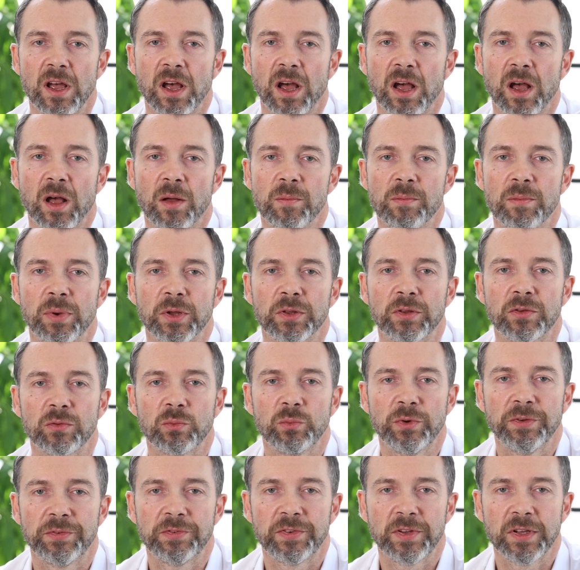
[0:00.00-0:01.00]
But
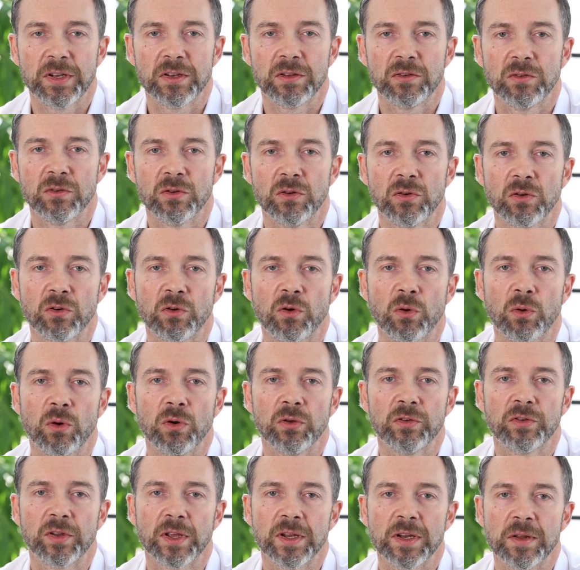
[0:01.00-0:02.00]
we've seen
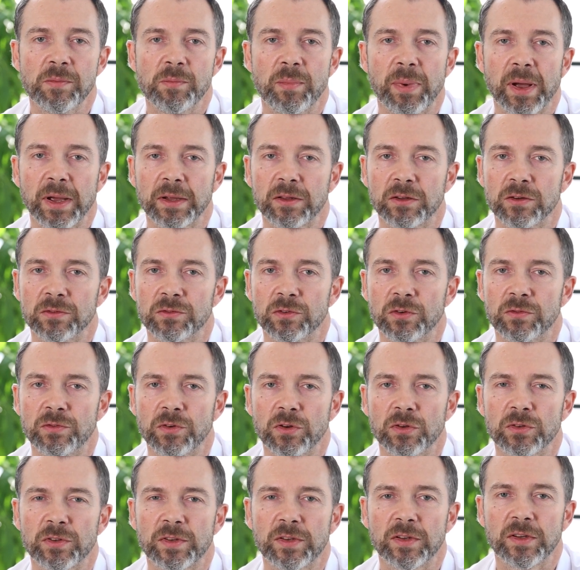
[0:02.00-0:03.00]
growth and impact of
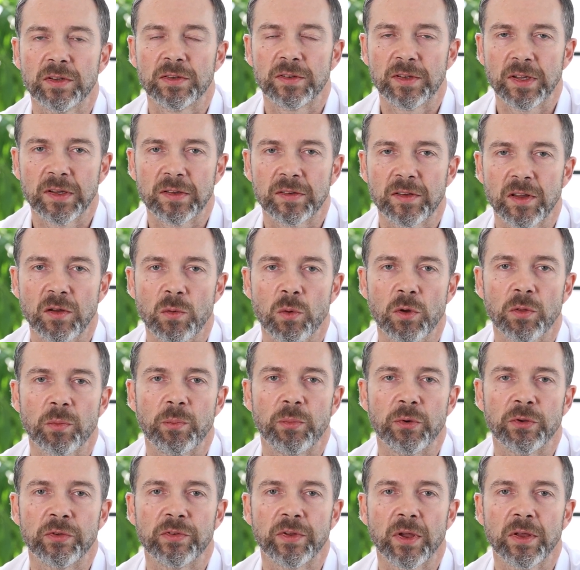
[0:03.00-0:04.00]
over
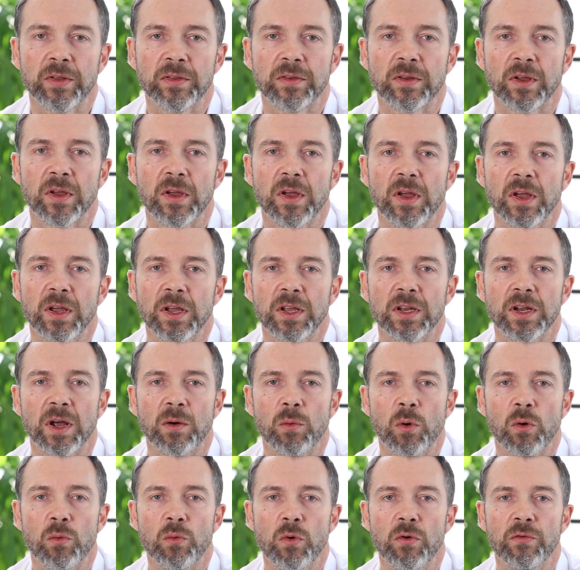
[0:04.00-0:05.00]
61% in
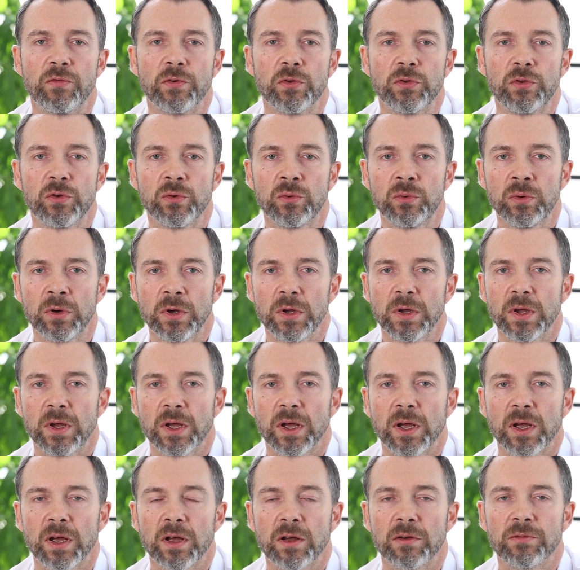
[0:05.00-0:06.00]
our revenue
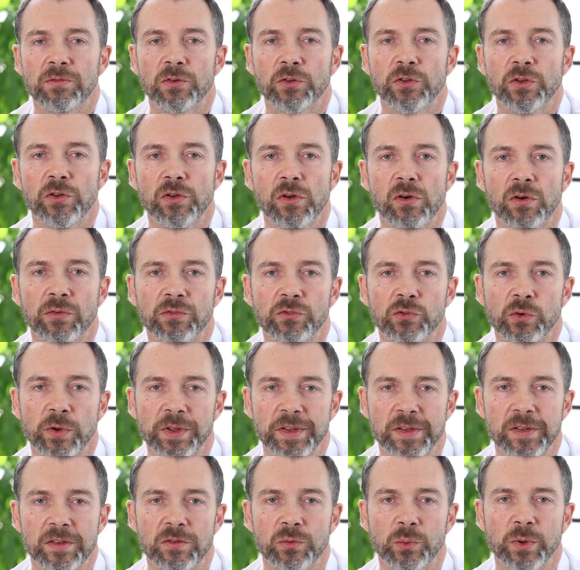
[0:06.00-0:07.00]
for the year of
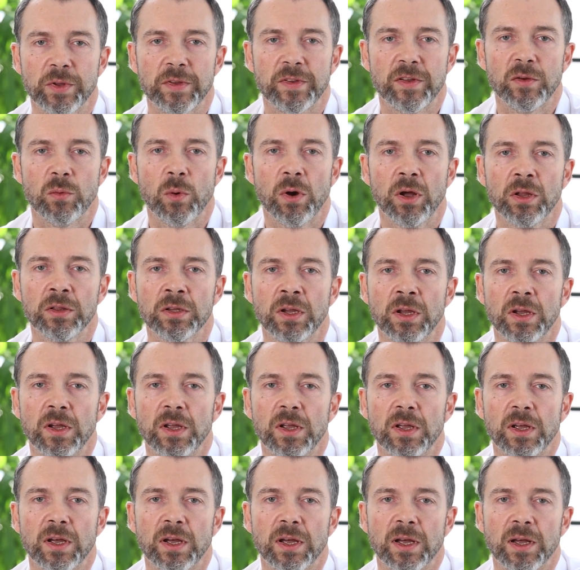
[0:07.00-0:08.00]
2021,
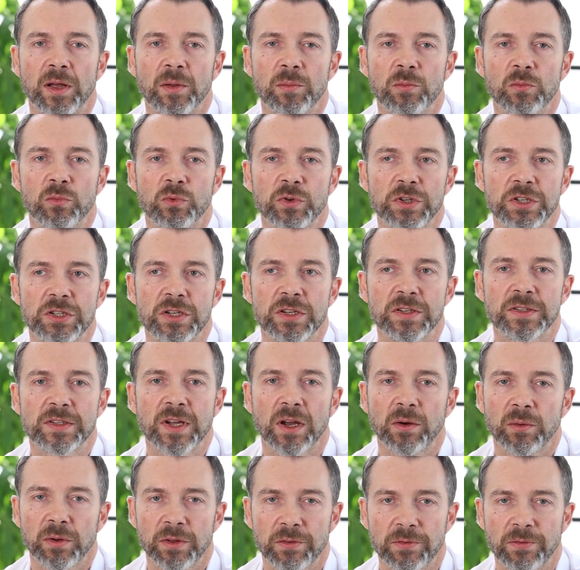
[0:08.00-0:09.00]
which is
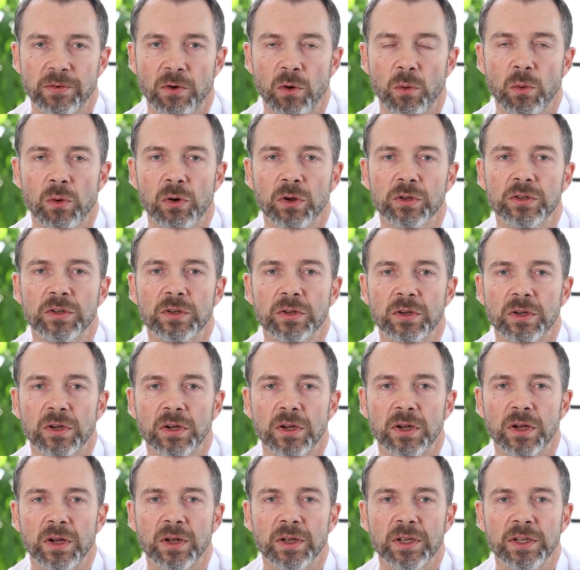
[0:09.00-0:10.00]
carried forward
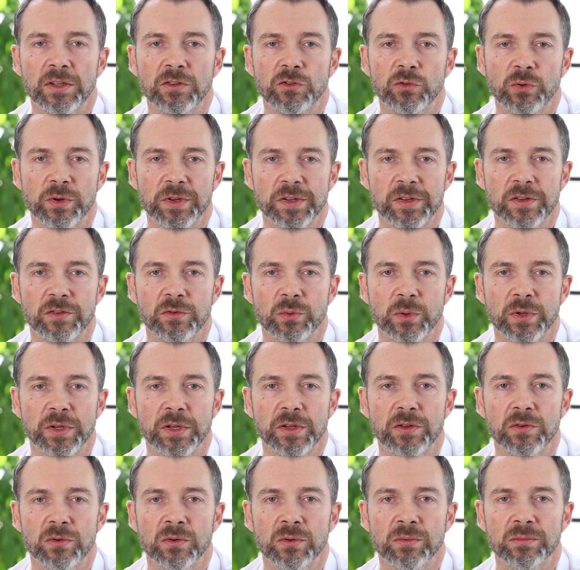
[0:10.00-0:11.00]
in
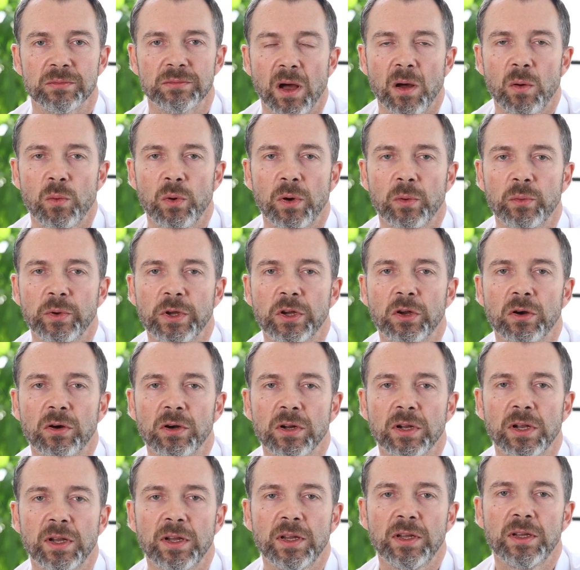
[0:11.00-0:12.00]
2022. We
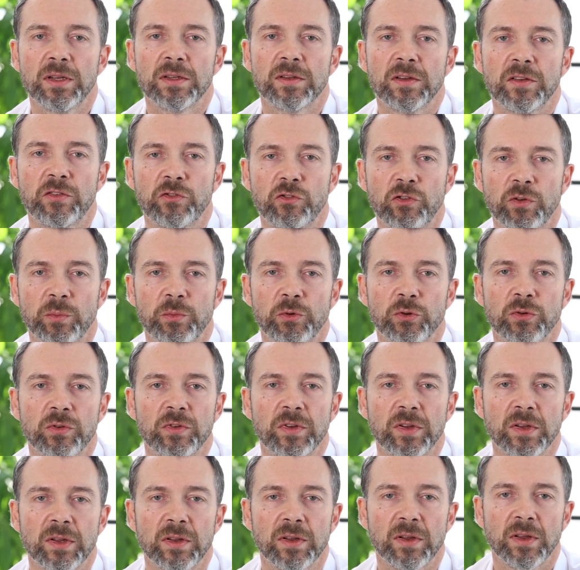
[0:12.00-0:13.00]
currently
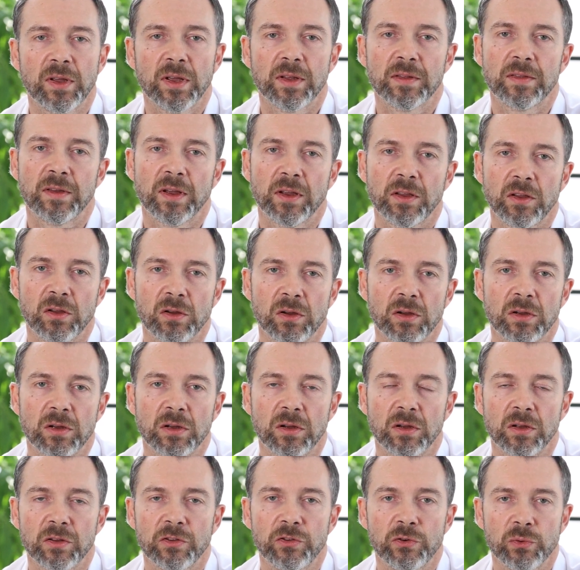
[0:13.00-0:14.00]
distribute in the entire
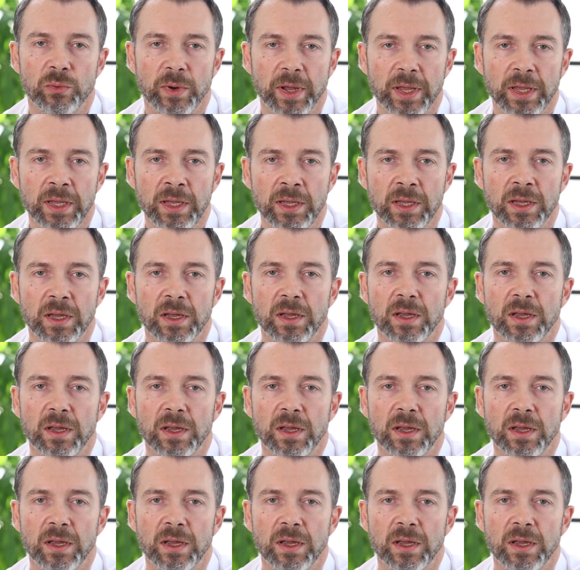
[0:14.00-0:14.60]
UAE.